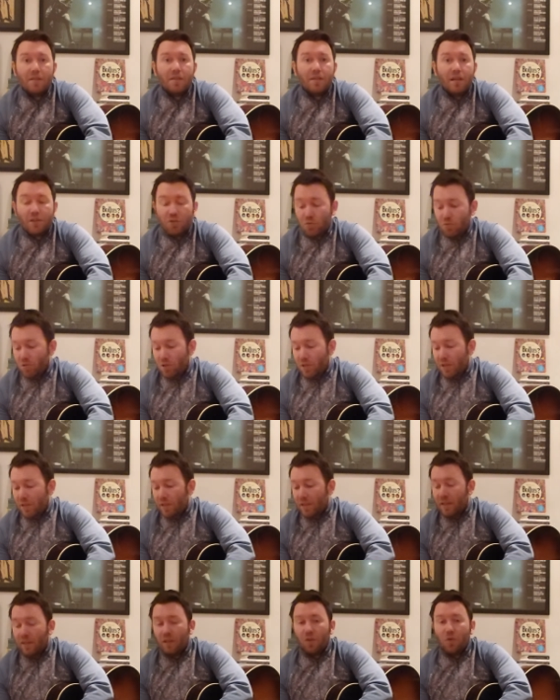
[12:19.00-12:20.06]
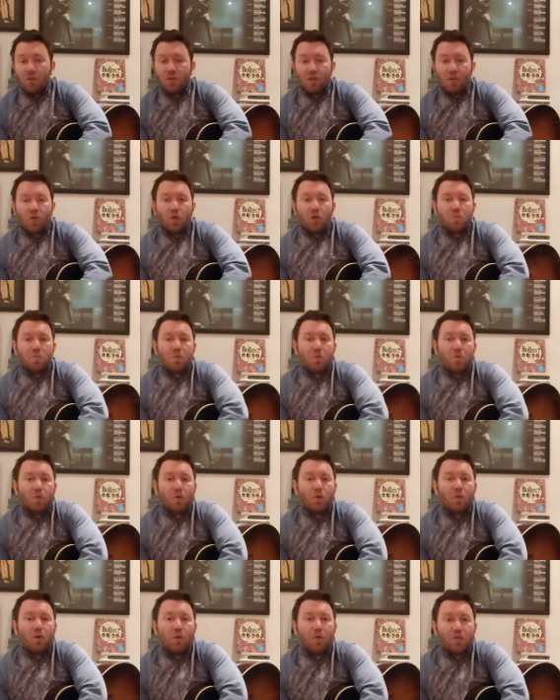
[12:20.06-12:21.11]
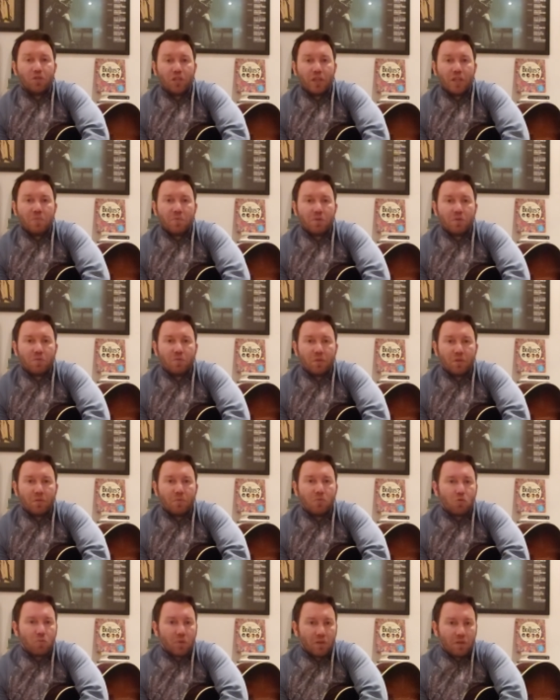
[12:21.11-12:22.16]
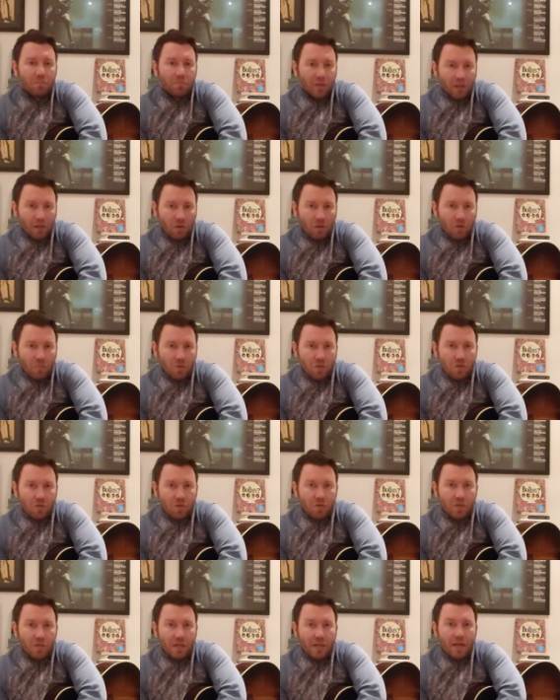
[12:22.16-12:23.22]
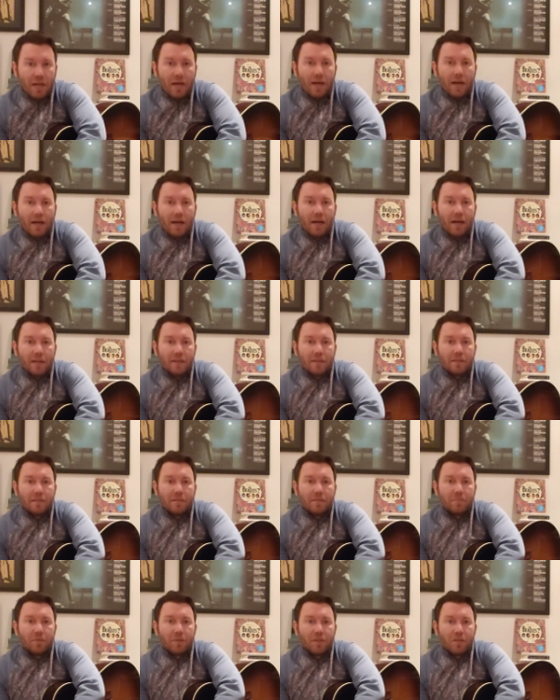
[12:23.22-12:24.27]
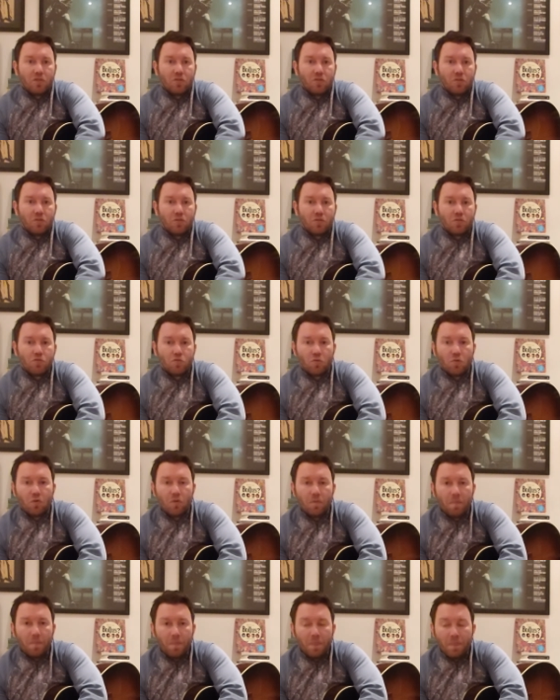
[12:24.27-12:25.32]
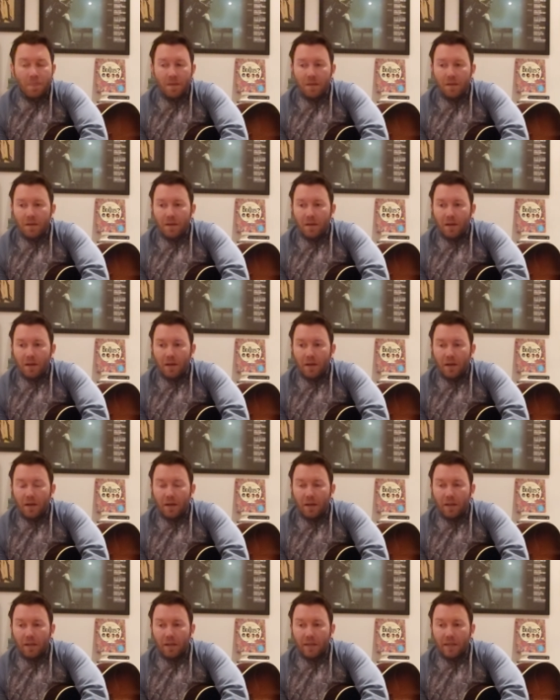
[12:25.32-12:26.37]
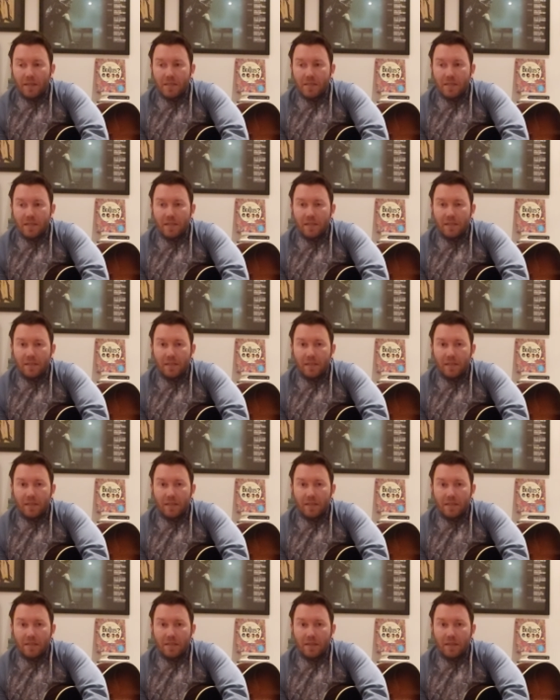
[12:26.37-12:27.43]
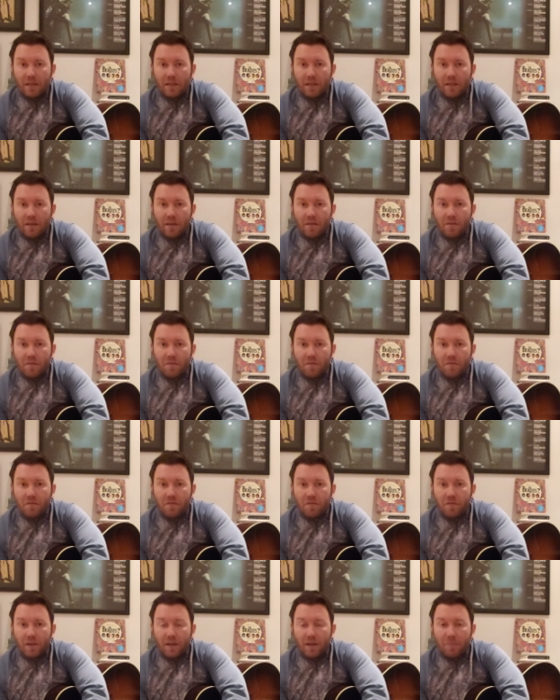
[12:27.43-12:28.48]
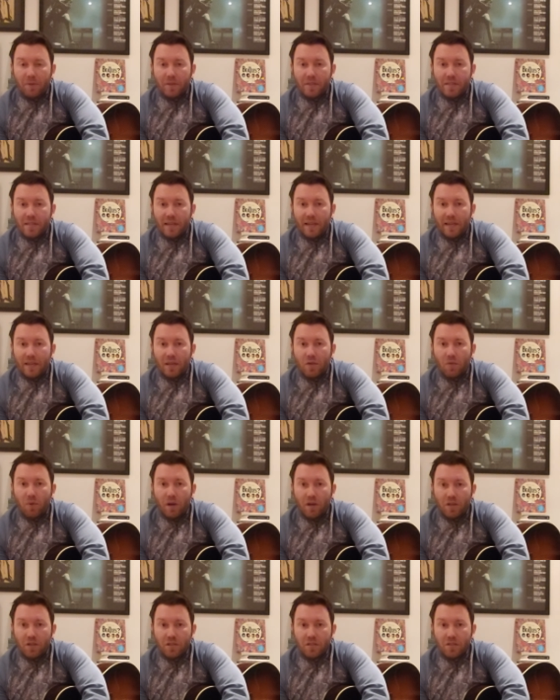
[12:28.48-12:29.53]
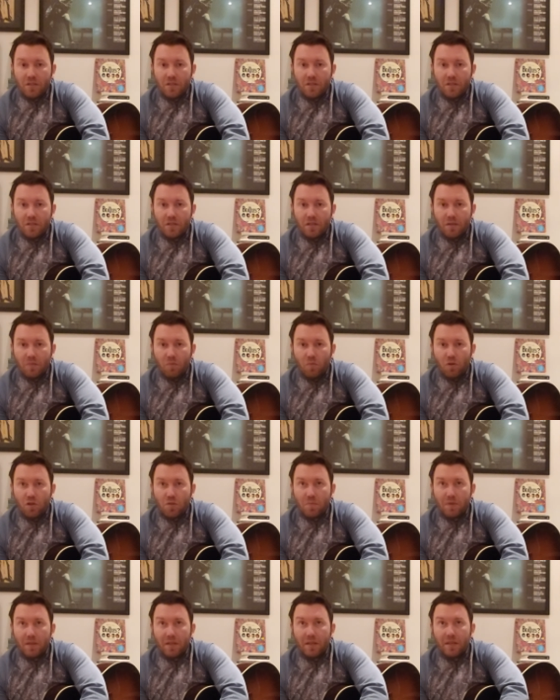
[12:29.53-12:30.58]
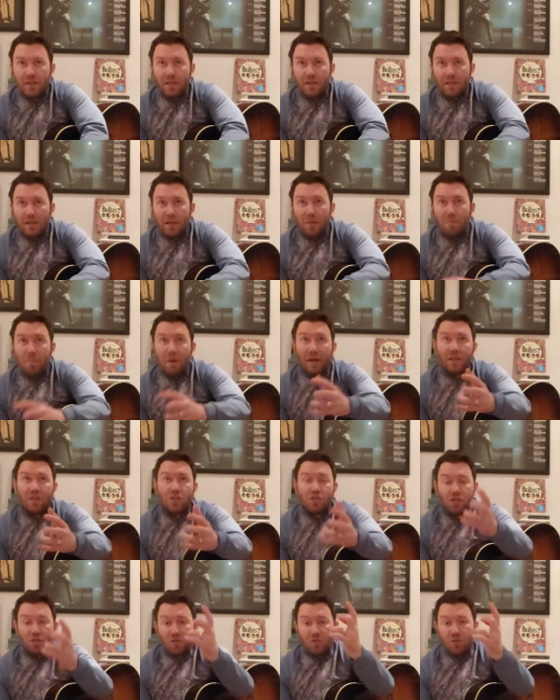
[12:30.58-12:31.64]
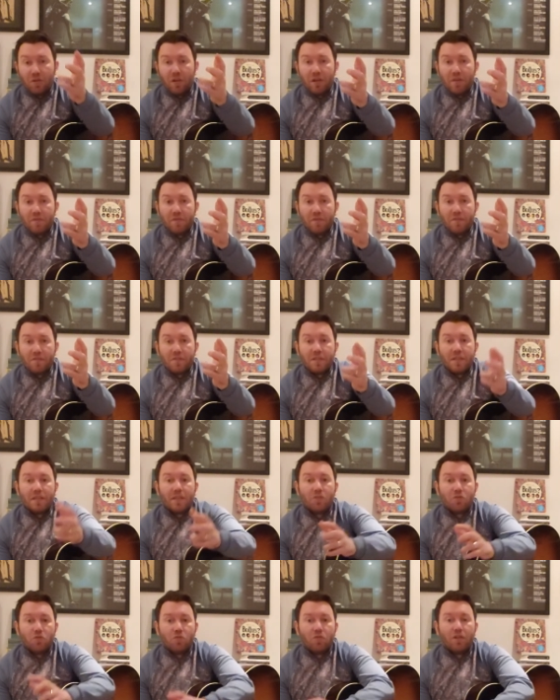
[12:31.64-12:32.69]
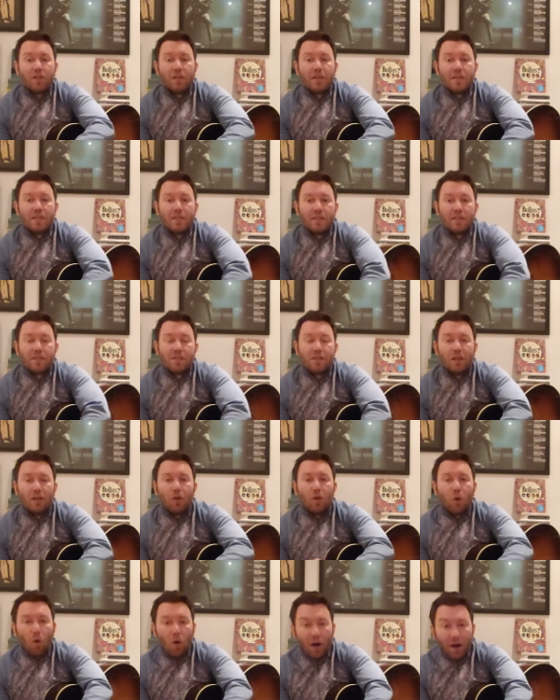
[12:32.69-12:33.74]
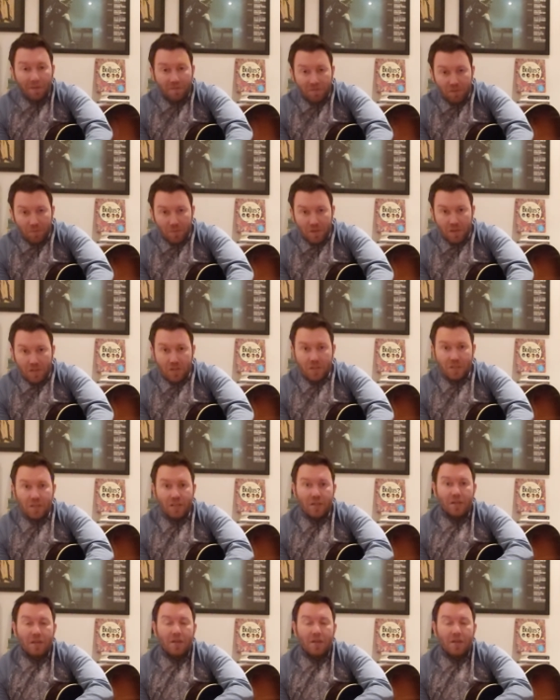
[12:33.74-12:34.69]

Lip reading: it's okay learning lots of chords, but we want to know how to change between them so we can play along with songs and play songs. So, like I said at the start, if anybody's any questions and wants me to embellish on anything I've said, I do realise that there's a lot of information